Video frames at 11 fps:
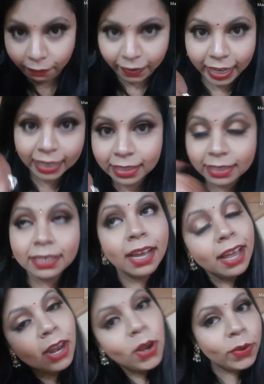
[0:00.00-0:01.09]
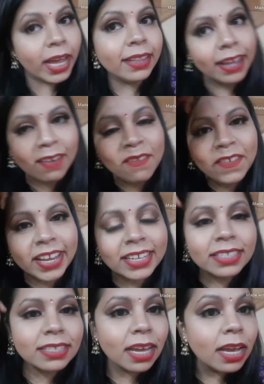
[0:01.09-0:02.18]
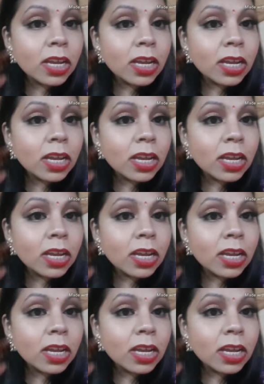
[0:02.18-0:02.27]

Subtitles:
face, look at that face.